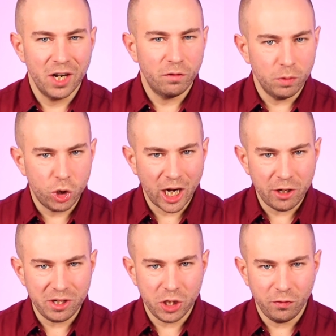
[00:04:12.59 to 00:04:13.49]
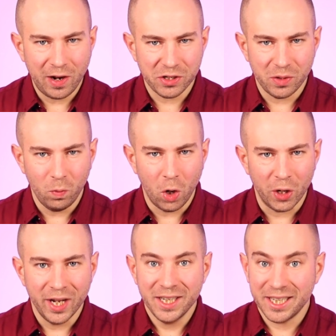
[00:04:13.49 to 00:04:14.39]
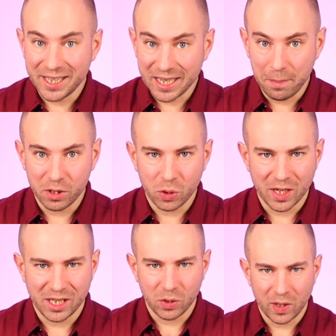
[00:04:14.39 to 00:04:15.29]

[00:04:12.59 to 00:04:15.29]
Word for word: from January two thousand one to December twenty